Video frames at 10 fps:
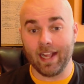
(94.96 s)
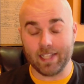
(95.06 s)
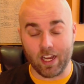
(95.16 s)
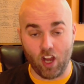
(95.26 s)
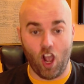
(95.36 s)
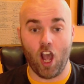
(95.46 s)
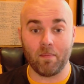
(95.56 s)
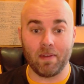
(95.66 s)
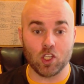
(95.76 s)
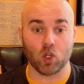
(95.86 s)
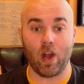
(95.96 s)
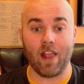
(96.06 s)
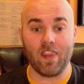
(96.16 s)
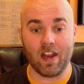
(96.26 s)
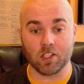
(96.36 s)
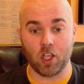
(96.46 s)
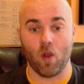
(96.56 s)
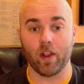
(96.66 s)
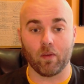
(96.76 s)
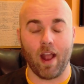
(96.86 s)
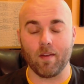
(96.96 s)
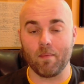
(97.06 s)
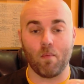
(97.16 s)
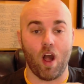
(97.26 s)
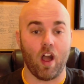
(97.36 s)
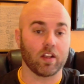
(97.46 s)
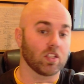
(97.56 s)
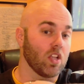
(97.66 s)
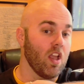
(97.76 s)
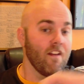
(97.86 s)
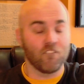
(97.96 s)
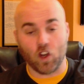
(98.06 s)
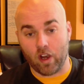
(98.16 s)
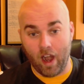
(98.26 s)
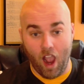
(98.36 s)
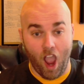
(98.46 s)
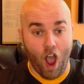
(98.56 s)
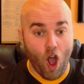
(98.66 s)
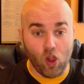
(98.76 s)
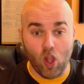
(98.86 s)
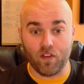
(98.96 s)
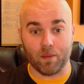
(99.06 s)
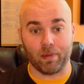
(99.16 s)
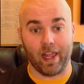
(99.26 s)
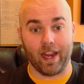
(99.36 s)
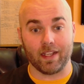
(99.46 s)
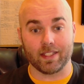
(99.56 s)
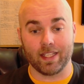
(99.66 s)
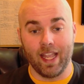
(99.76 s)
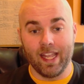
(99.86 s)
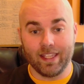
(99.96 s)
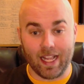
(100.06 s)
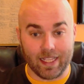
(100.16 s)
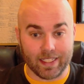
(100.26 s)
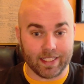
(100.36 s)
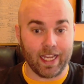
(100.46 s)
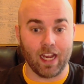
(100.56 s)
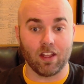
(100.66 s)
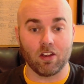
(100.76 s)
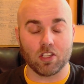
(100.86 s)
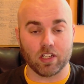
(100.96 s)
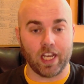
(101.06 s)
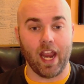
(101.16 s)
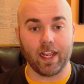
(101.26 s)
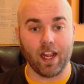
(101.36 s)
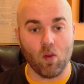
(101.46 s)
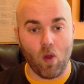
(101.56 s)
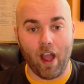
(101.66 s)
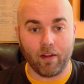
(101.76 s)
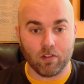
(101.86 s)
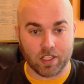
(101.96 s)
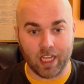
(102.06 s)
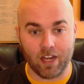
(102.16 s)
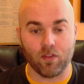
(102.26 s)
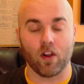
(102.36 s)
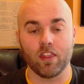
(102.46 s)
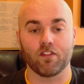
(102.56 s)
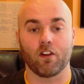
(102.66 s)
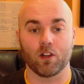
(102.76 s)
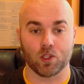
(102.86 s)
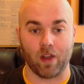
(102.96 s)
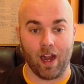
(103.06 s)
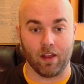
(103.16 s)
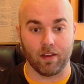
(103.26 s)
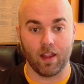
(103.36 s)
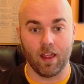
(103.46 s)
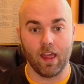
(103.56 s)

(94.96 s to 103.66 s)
it's a common thread that is going around in mocks for all over the place that the Steelers are taking a wide receiver in the first round.